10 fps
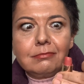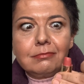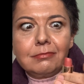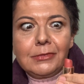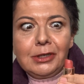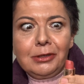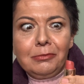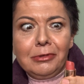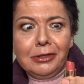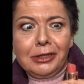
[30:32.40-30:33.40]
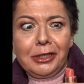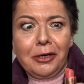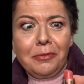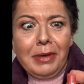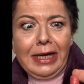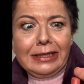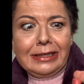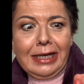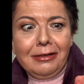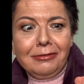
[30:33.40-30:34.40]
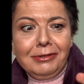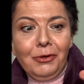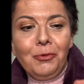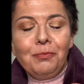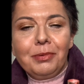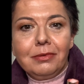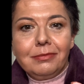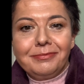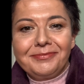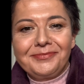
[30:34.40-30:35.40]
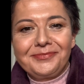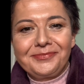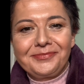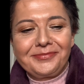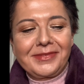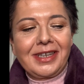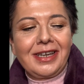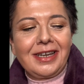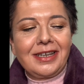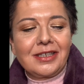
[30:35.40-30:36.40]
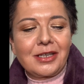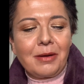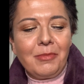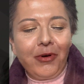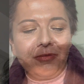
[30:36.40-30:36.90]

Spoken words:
want to go back down. Oop. Ah, it's come off.